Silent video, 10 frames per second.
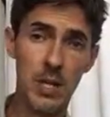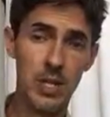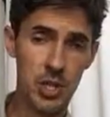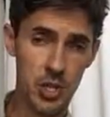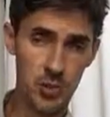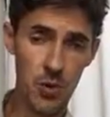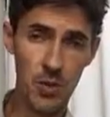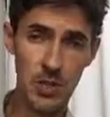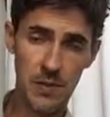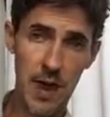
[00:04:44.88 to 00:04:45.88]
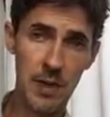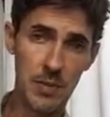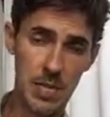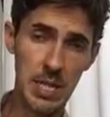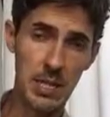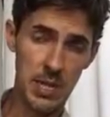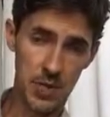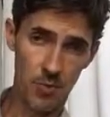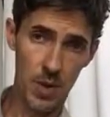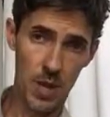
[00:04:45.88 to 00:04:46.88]
destroys vitamin D
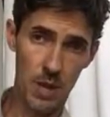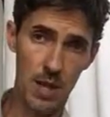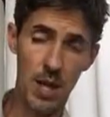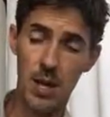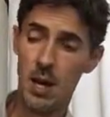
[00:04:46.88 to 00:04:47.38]
as well,